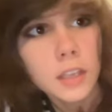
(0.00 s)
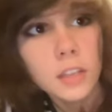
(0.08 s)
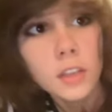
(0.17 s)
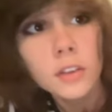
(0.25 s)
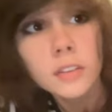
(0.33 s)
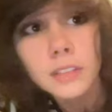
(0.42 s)

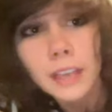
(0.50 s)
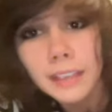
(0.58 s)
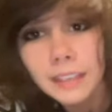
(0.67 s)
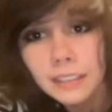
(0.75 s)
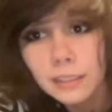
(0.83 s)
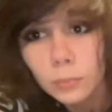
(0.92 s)
use
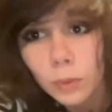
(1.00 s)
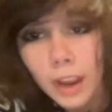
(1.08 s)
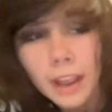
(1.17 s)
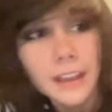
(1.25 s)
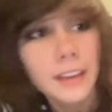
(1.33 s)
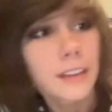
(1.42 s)
like a
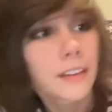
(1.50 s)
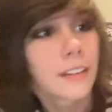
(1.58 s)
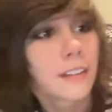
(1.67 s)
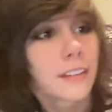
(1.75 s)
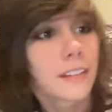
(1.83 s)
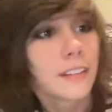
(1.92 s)
spray,
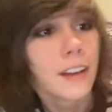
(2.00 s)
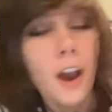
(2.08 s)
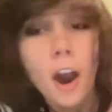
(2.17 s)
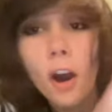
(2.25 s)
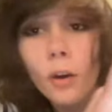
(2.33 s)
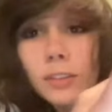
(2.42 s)

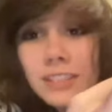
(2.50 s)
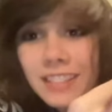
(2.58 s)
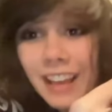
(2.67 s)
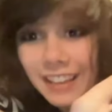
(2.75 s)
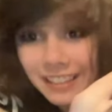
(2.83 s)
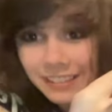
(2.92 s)
holds
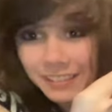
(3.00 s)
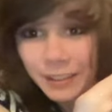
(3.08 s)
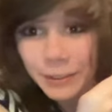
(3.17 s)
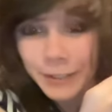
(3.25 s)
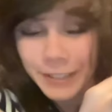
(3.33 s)
like glue!